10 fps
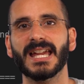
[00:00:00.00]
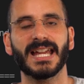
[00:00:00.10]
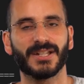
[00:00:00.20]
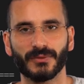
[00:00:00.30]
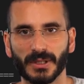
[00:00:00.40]

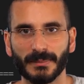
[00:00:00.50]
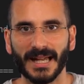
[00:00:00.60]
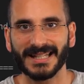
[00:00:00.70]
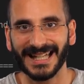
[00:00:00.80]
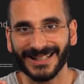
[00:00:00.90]
It's a real
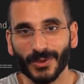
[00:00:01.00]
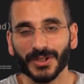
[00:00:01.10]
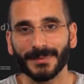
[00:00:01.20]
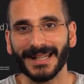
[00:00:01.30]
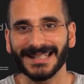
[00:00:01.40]
mess. And
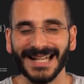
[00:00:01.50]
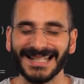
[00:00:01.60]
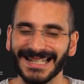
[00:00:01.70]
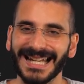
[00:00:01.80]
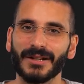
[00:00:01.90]
automated test
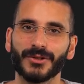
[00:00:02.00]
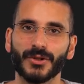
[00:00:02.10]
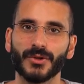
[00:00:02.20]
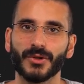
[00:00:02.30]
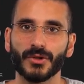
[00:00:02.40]
allows
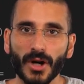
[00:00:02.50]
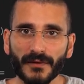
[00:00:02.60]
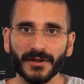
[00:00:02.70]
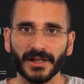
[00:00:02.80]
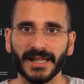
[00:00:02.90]
you to
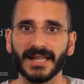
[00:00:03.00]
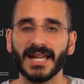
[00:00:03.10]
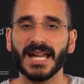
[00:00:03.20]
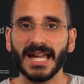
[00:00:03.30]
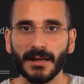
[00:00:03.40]
confidently
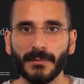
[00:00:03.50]
eh,